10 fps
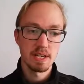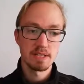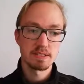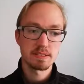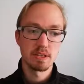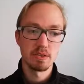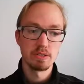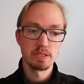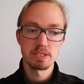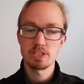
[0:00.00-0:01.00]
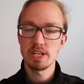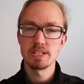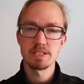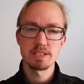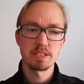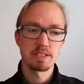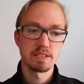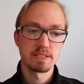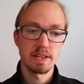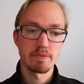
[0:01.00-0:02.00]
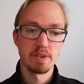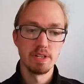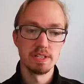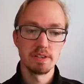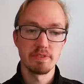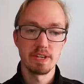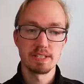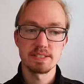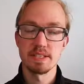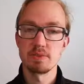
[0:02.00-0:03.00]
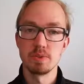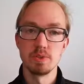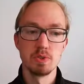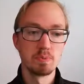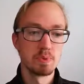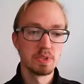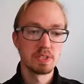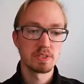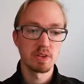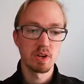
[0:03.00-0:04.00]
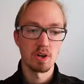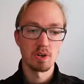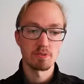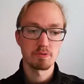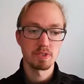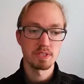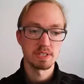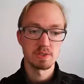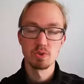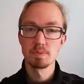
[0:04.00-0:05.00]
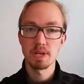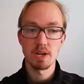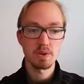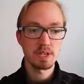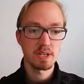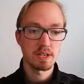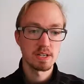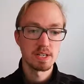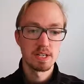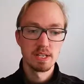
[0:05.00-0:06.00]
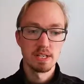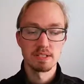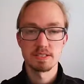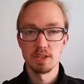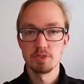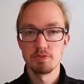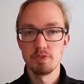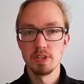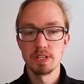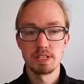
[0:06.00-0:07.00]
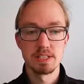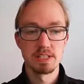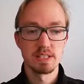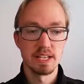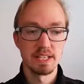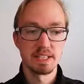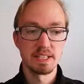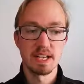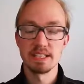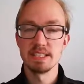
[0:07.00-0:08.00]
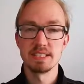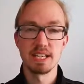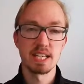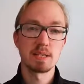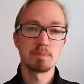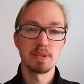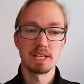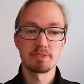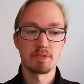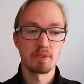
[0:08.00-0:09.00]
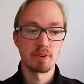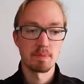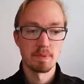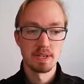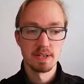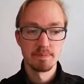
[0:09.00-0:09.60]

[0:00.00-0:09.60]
Its goal is changed in several intervals into a hybrid of a troop carrier, a scout vehicle, and an anti-tank platform.